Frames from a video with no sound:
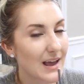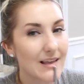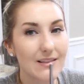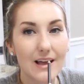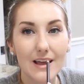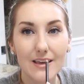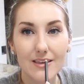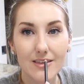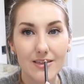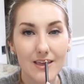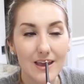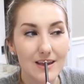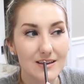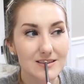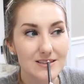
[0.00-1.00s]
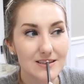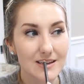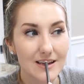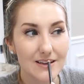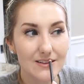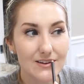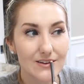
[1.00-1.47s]
I like things and
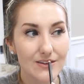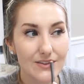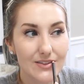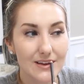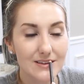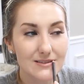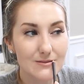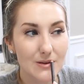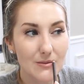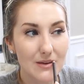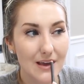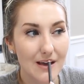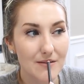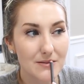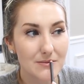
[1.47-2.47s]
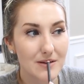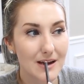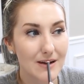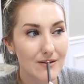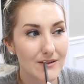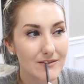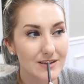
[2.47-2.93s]
like little things that make me happy, but
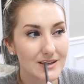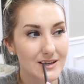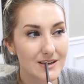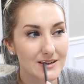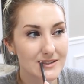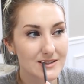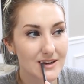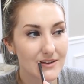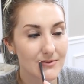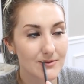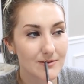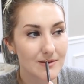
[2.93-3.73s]
I don't have a ton of stuff.